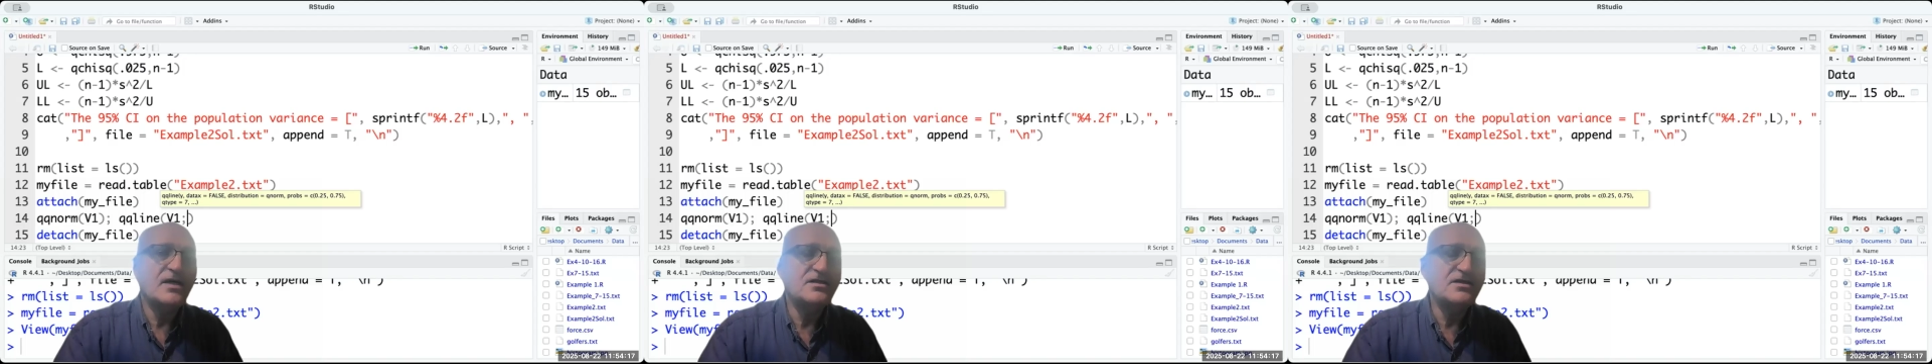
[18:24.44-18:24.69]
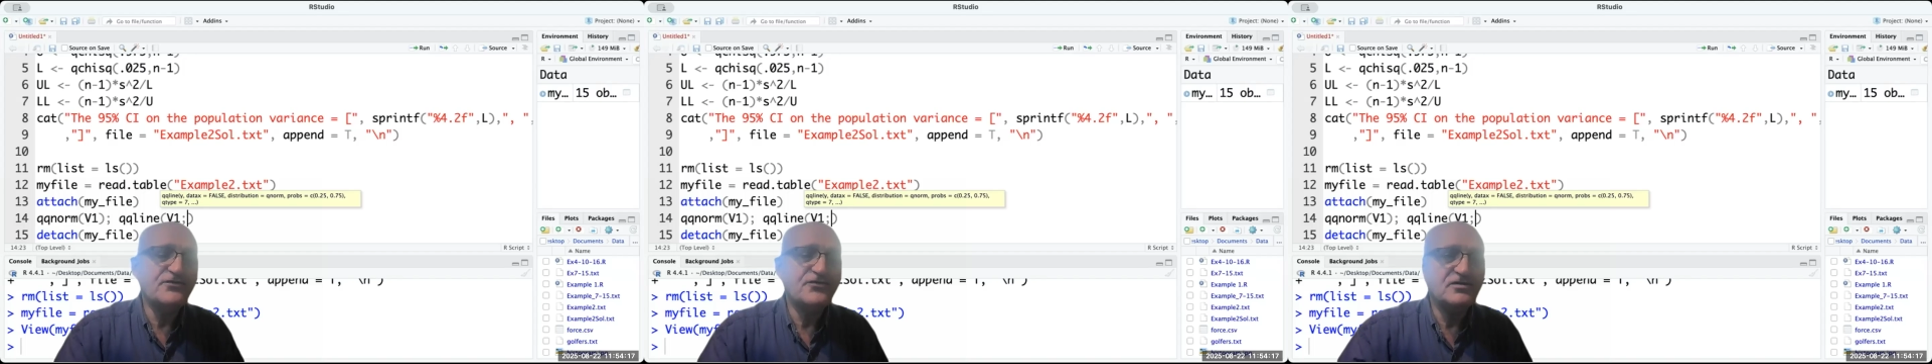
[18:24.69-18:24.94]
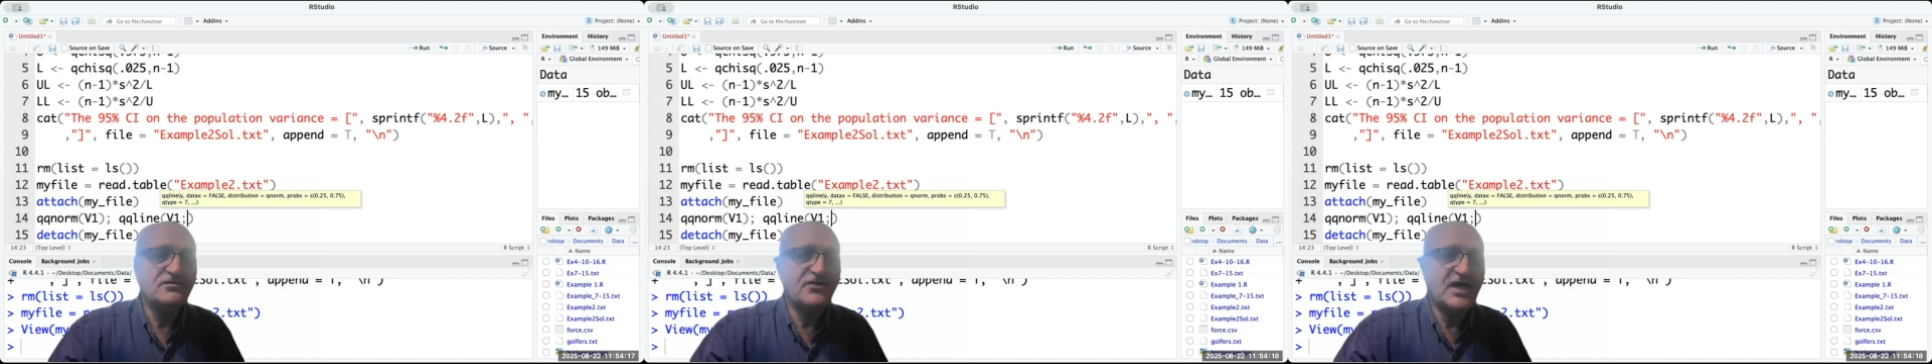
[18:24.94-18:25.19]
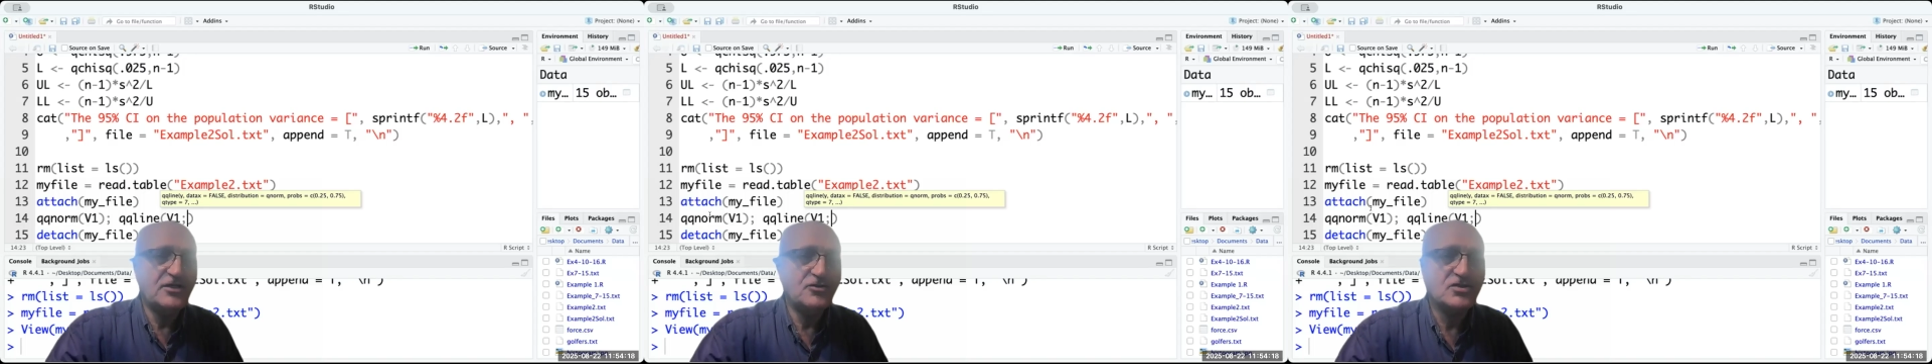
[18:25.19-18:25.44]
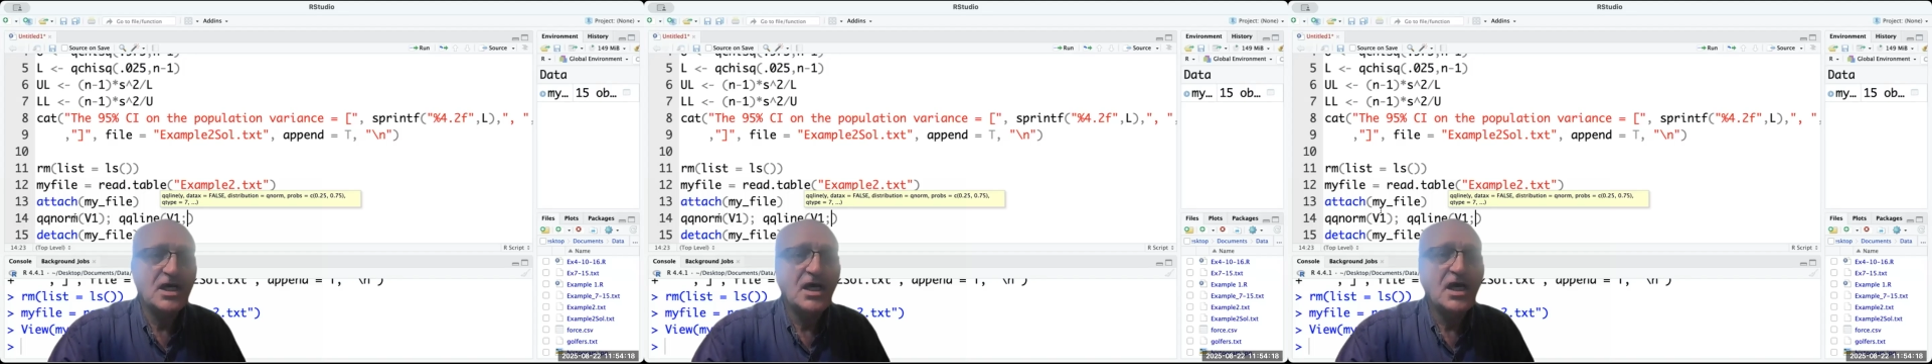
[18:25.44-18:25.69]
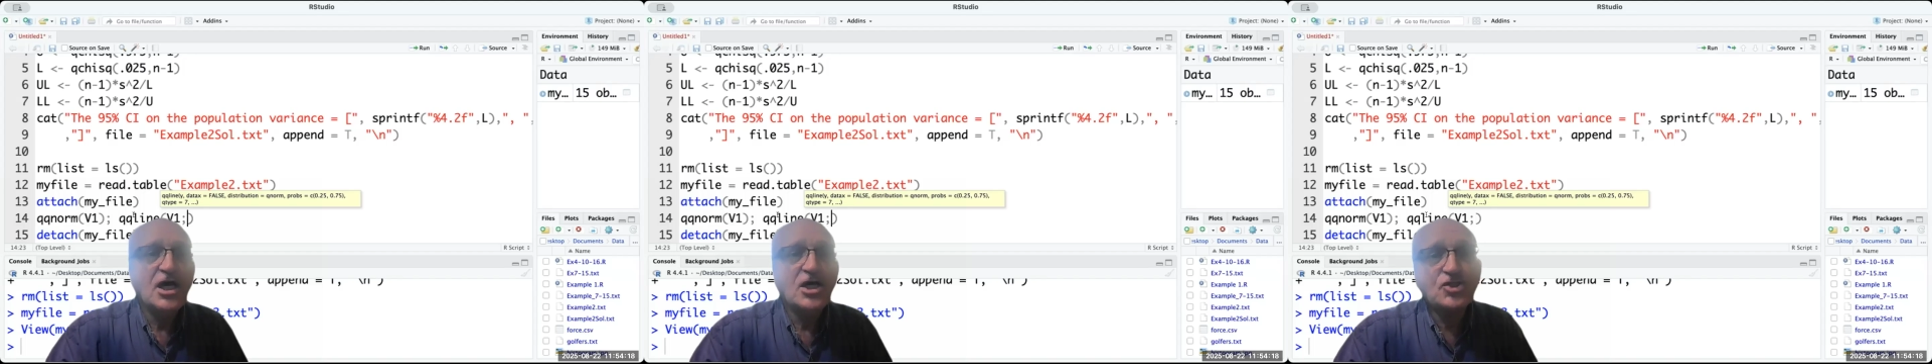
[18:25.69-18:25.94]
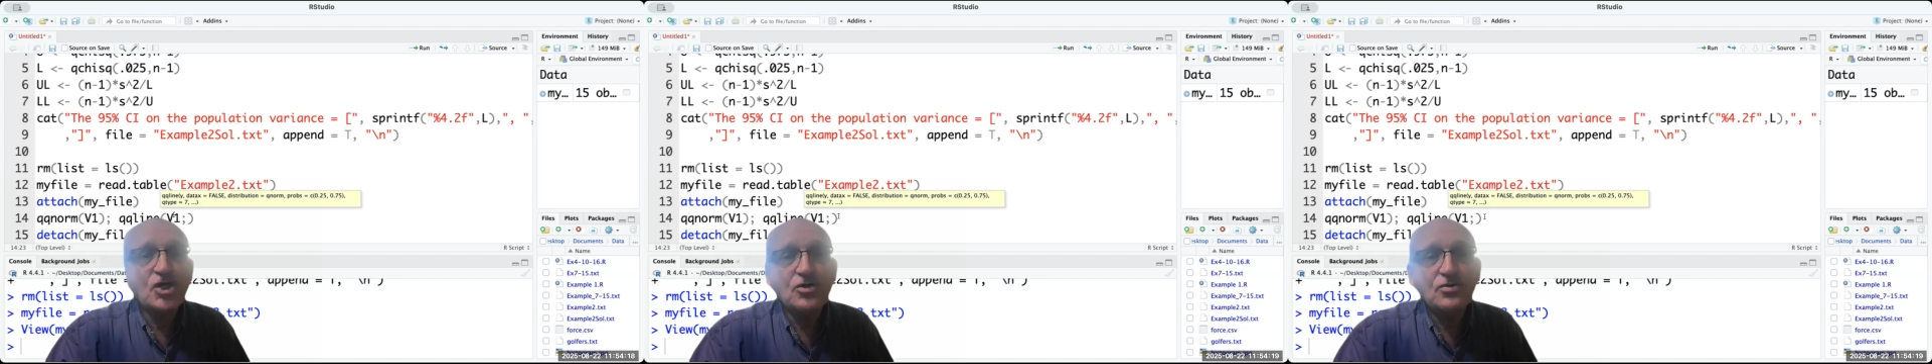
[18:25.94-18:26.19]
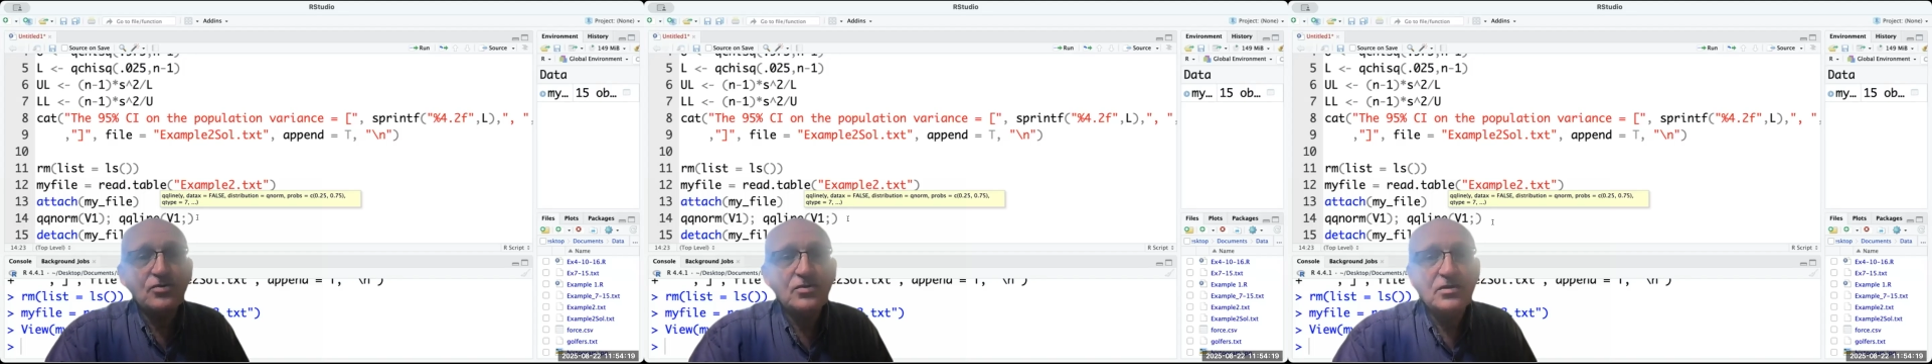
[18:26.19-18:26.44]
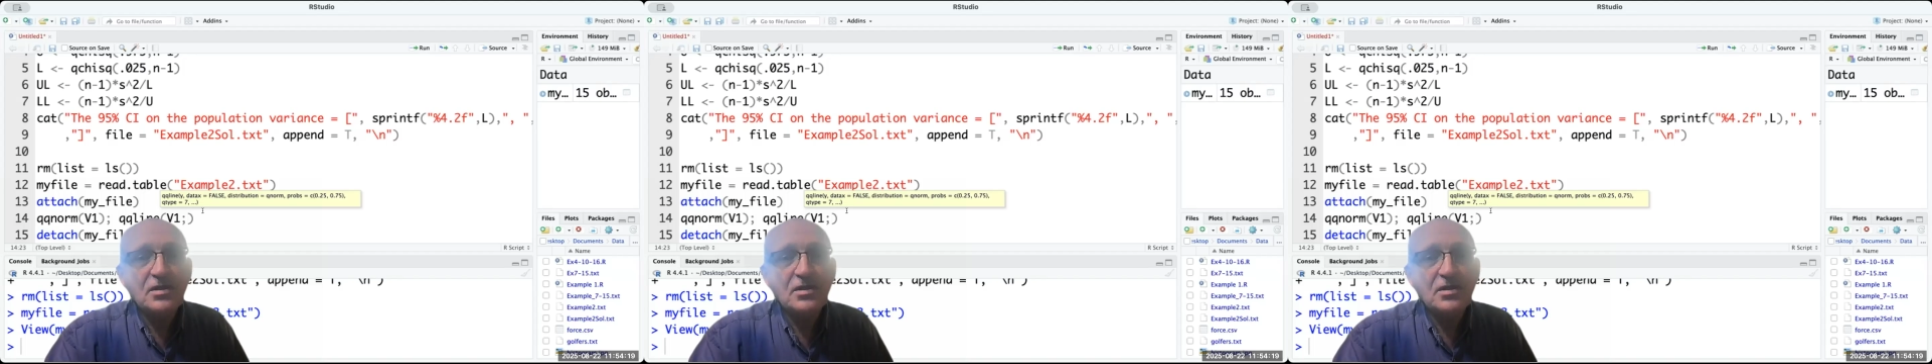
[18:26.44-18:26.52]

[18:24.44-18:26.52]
different values. So